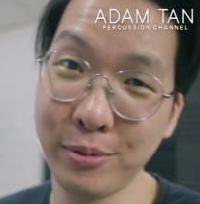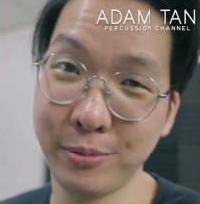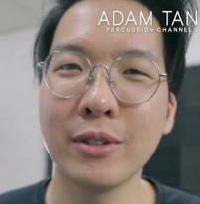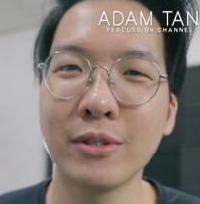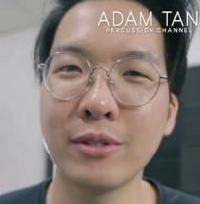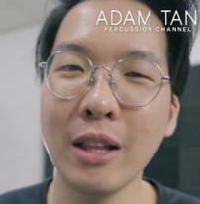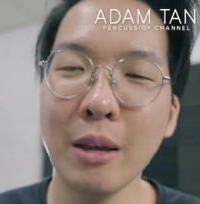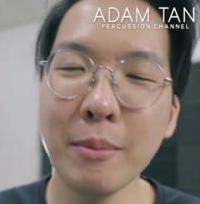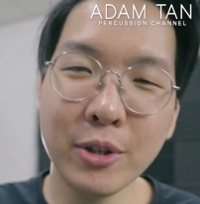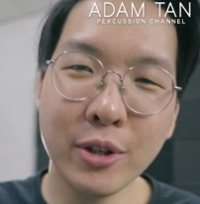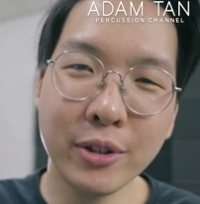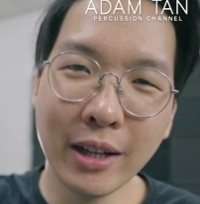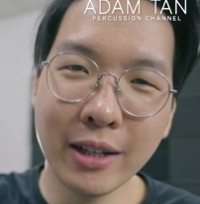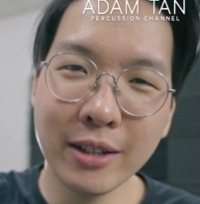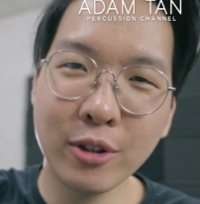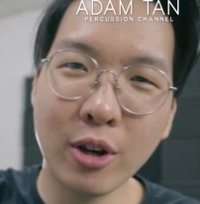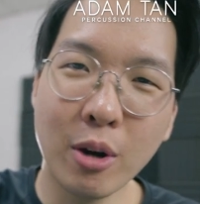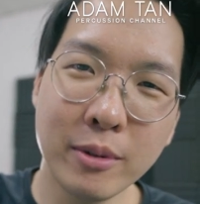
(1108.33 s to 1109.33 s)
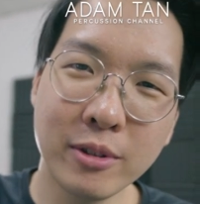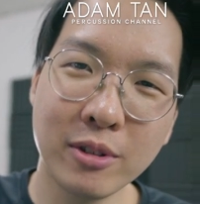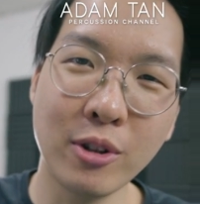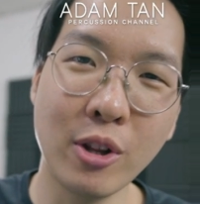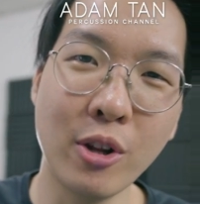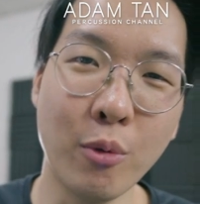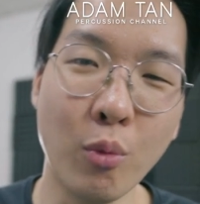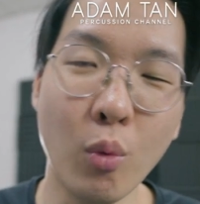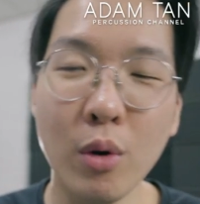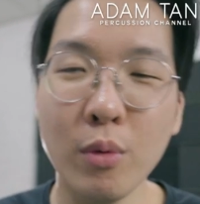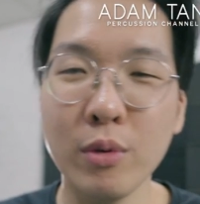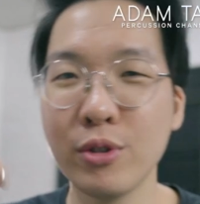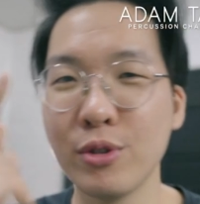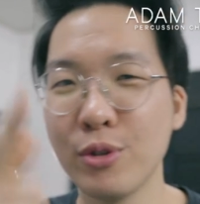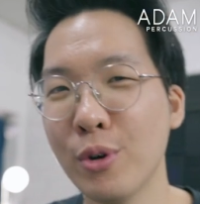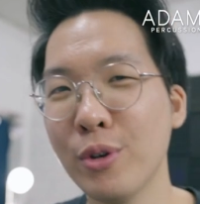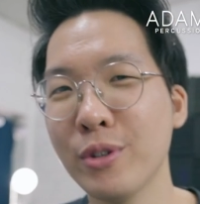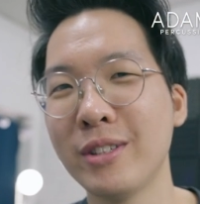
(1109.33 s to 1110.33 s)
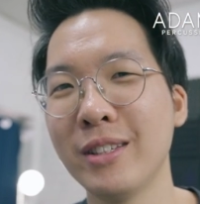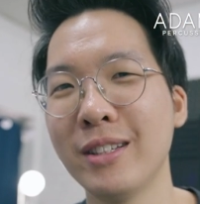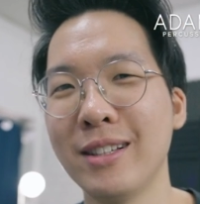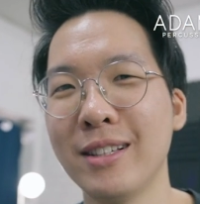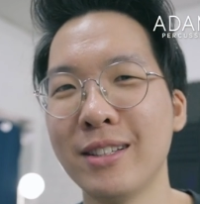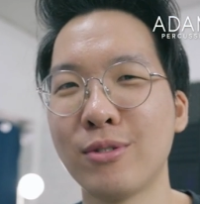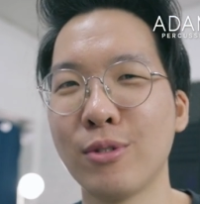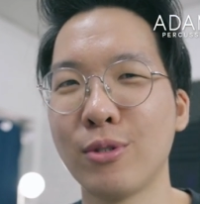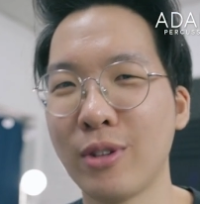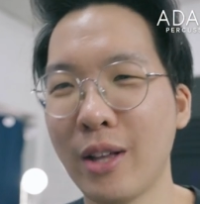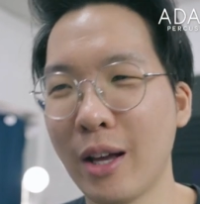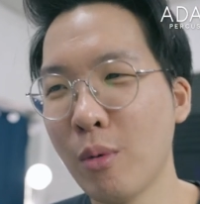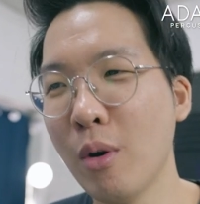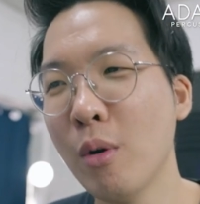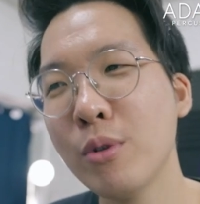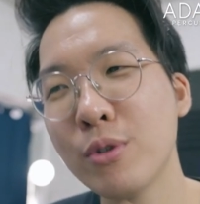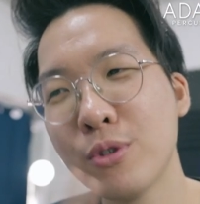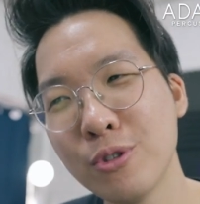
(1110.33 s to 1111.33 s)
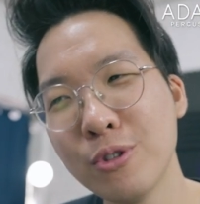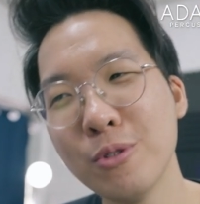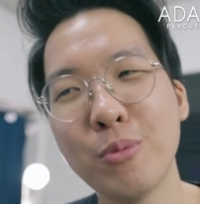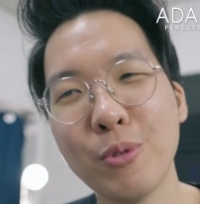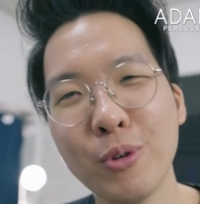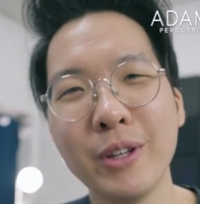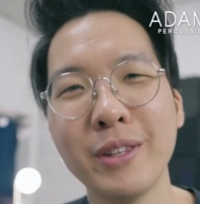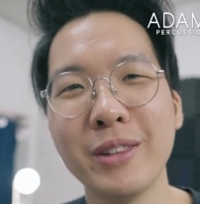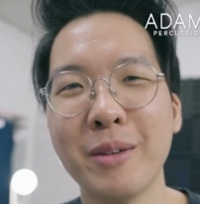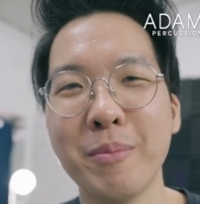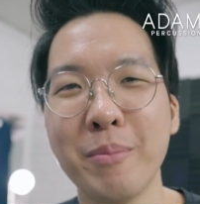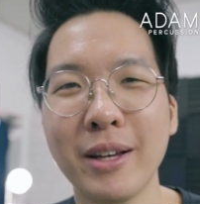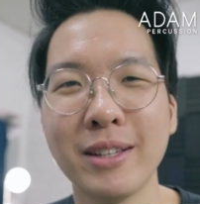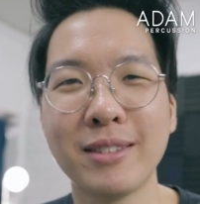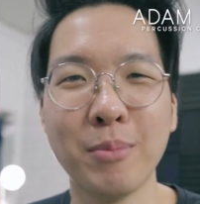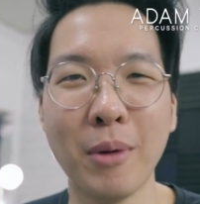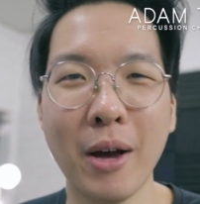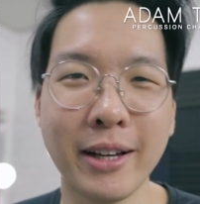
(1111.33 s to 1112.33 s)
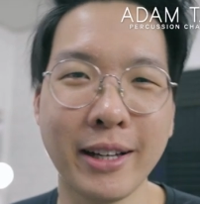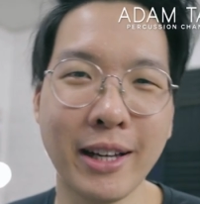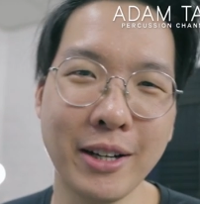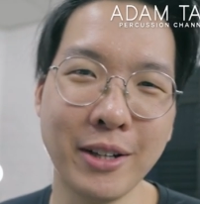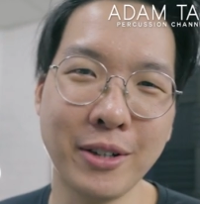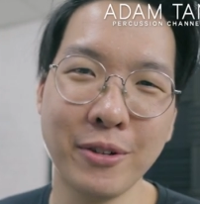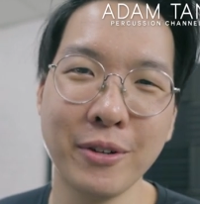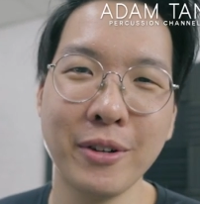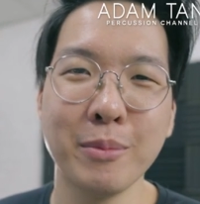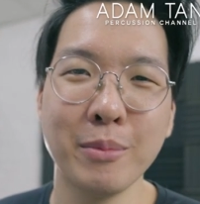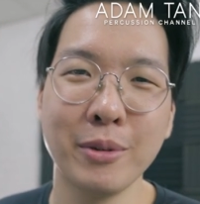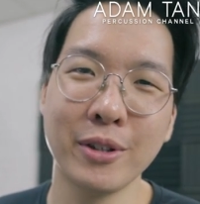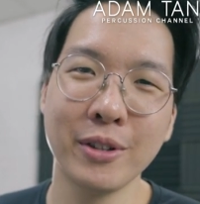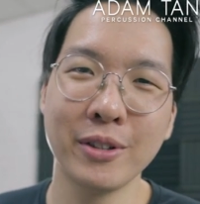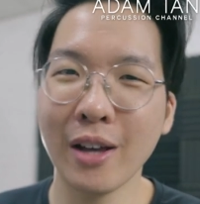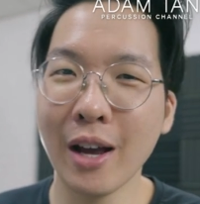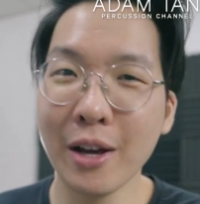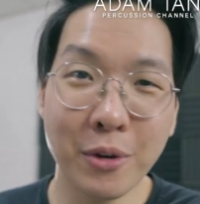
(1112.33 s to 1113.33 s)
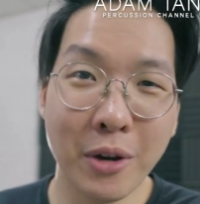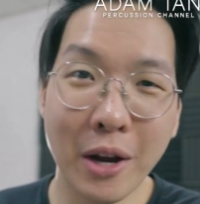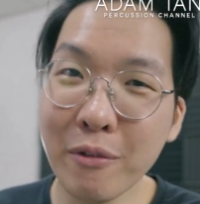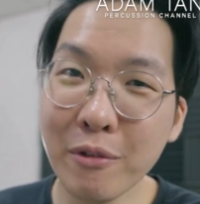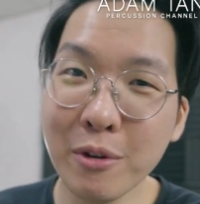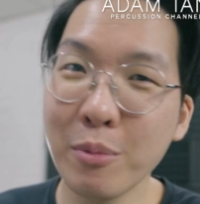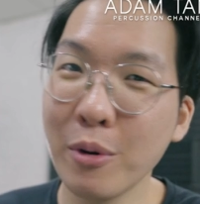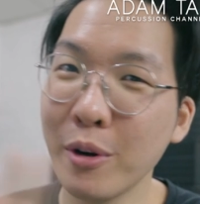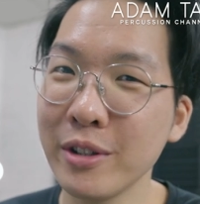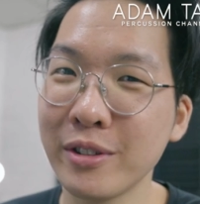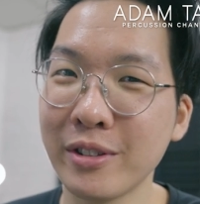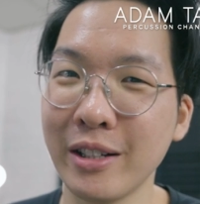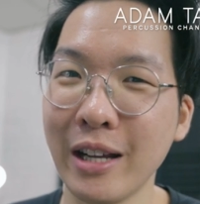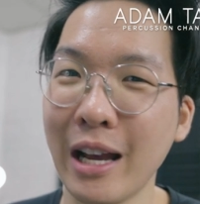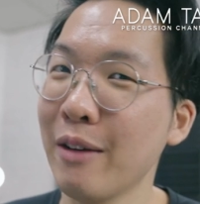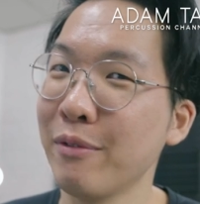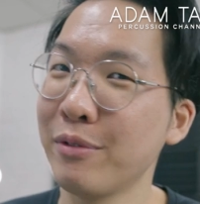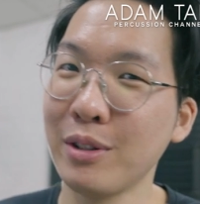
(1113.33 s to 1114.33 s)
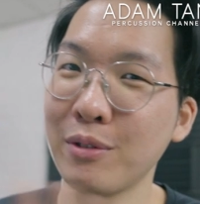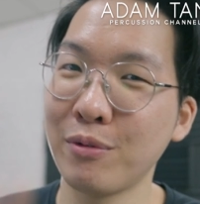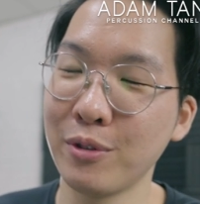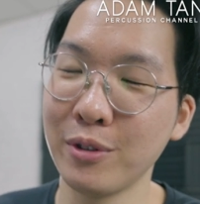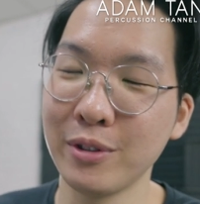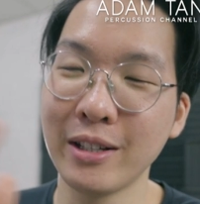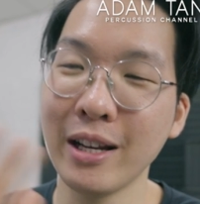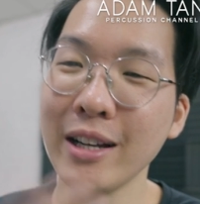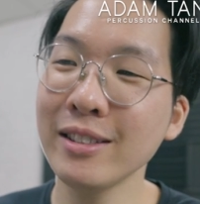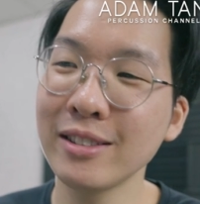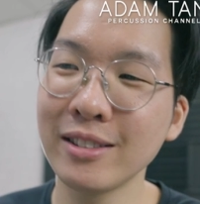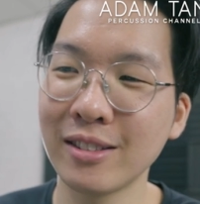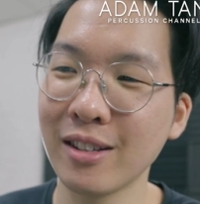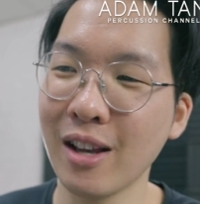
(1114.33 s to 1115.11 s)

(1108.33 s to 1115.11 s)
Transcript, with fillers: So let me know down in the comments below, what would your tier list look like? What would you put in the best buy category? Because I know everybody's gonna have different tastes.